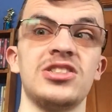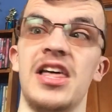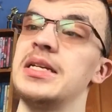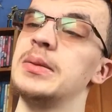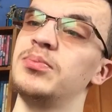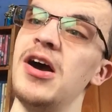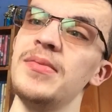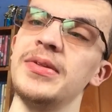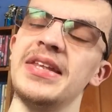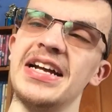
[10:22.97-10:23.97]
so
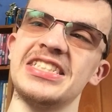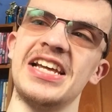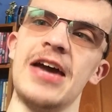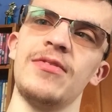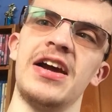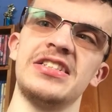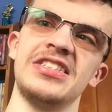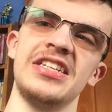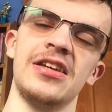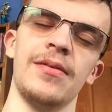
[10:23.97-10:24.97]
probably the next time where I
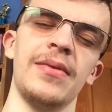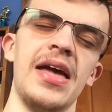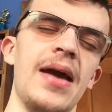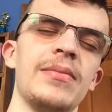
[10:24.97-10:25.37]
see them.